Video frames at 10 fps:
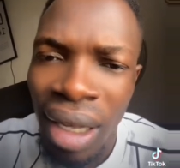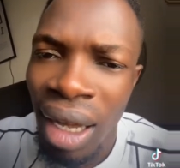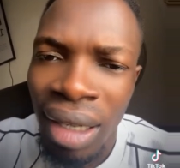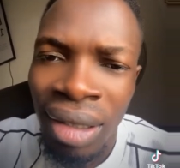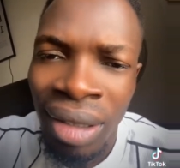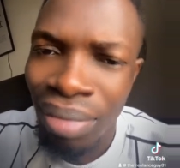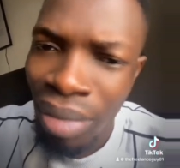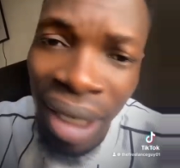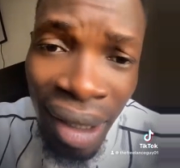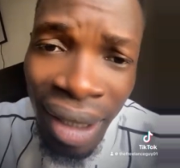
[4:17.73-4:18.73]
and
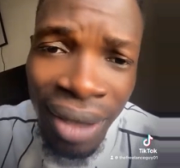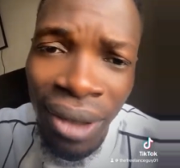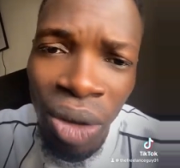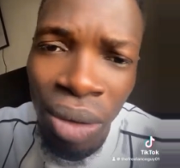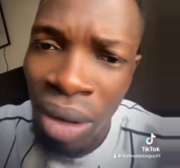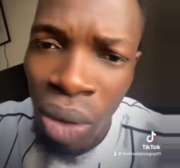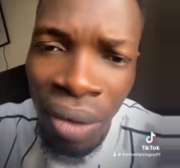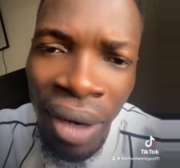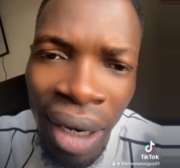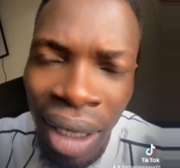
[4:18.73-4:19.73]
make this video go
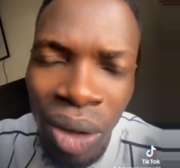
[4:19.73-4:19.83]
viral,